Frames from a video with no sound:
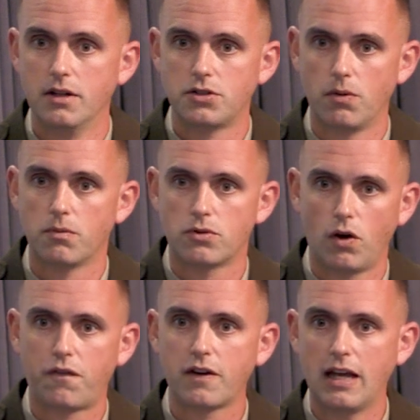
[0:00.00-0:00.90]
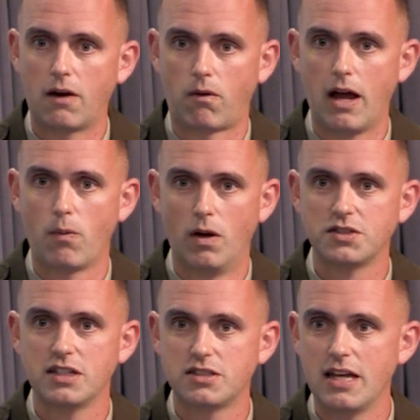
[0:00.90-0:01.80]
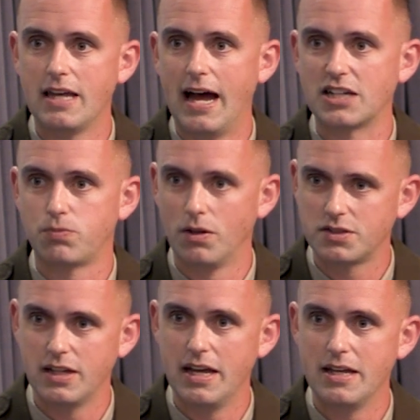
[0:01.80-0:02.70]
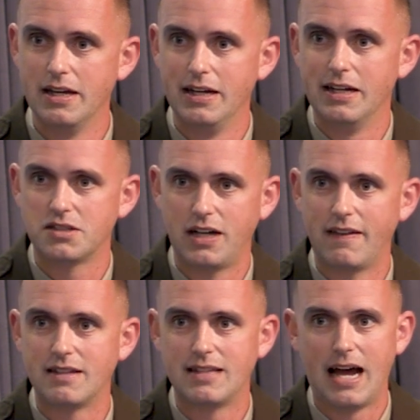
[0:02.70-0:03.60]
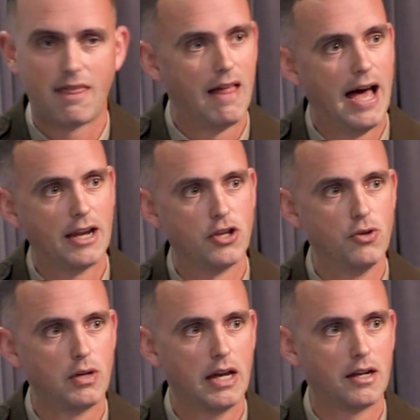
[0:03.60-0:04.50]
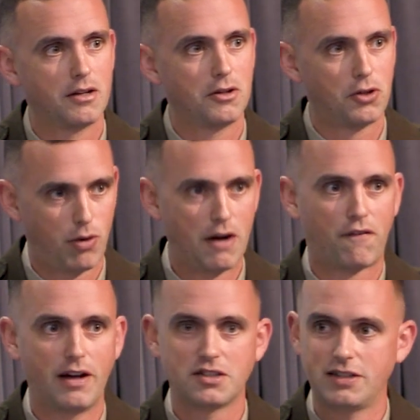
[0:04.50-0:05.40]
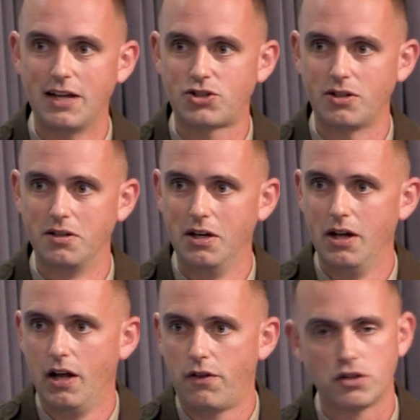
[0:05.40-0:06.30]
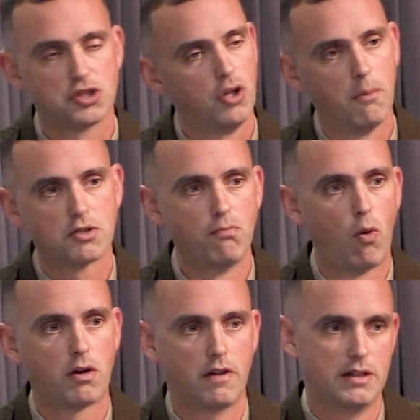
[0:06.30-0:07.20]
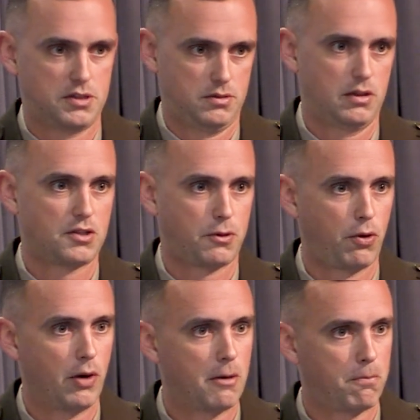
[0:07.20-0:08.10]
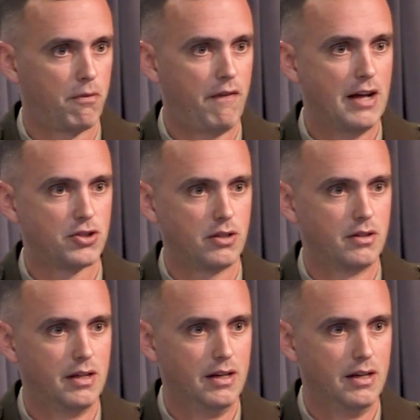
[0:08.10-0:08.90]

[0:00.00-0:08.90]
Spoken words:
So don't forget, right? Once they say yes, once they sign that dotted line and you get credit for that session, there's so much more to this career profession